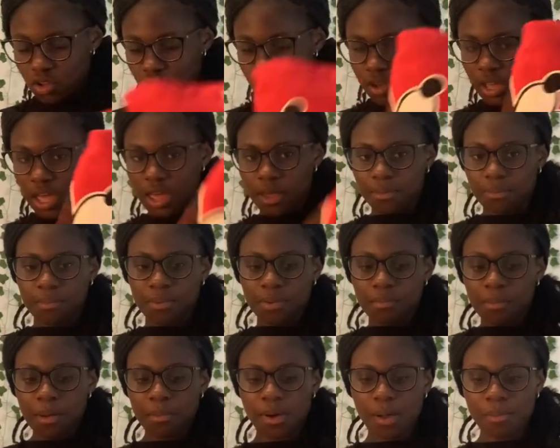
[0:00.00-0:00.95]
Okay,
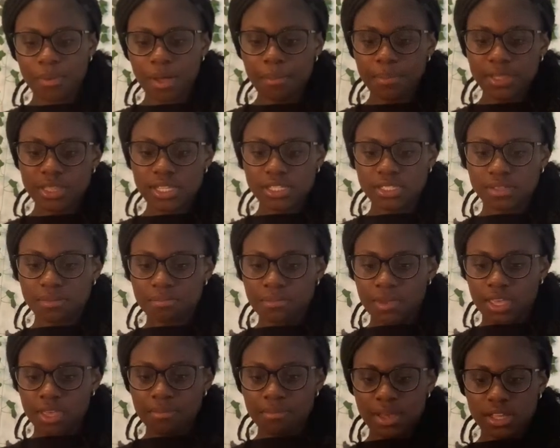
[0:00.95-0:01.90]
but my mom got me this
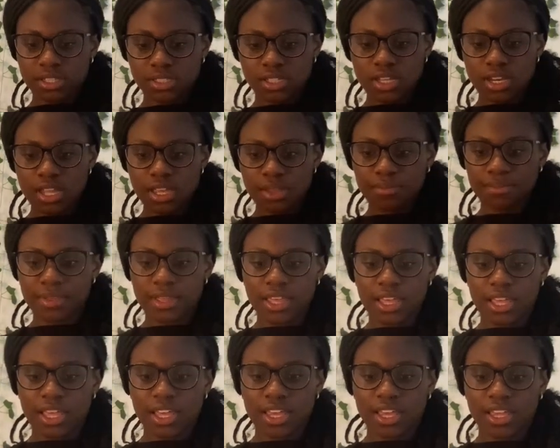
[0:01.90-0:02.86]
Mickey Mouse hoodie,
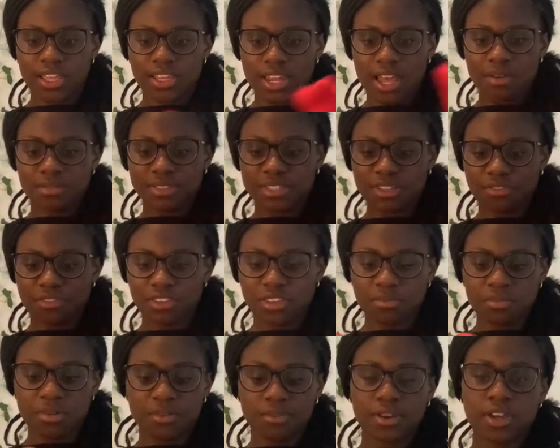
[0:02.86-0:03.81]
and I'll
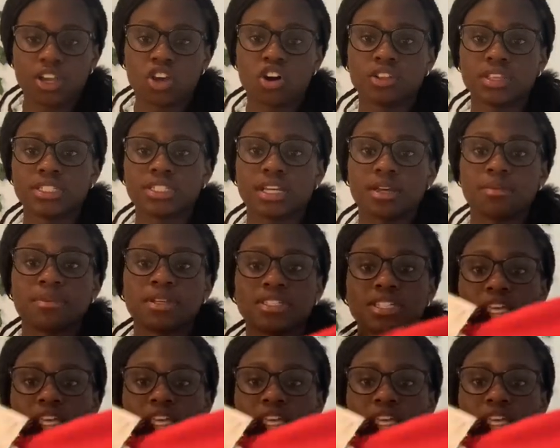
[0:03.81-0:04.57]
definitely be wearing it all the time because